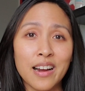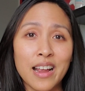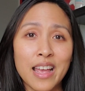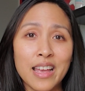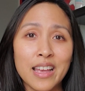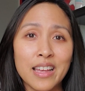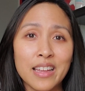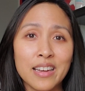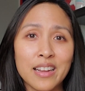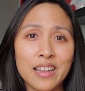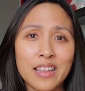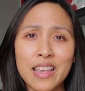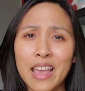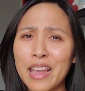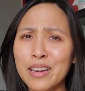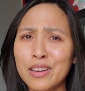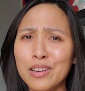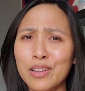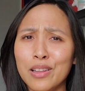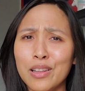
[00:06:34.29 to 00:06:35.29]
and
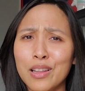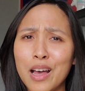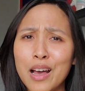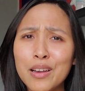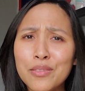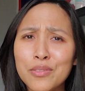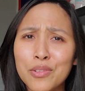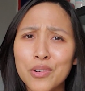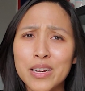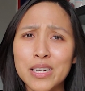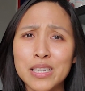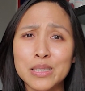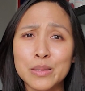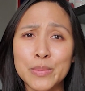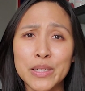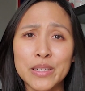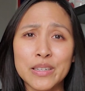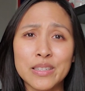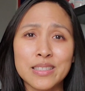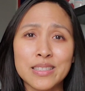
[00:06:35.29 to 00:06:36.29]
gained a lot of great
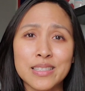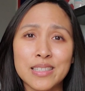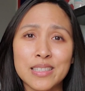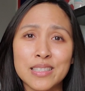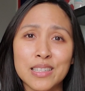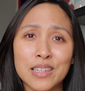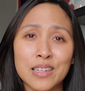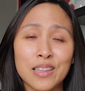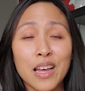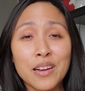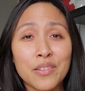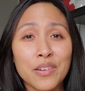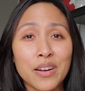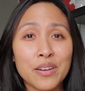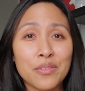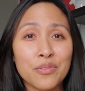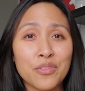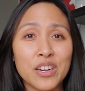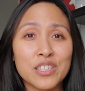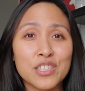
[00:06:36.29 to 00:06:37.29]
experiences and a lot of
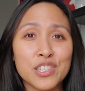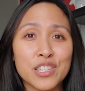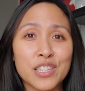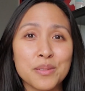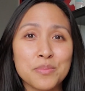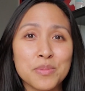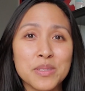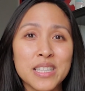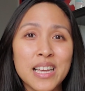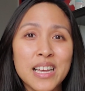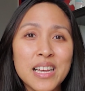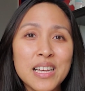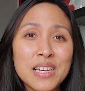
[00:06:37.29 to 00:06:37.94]
great friendships.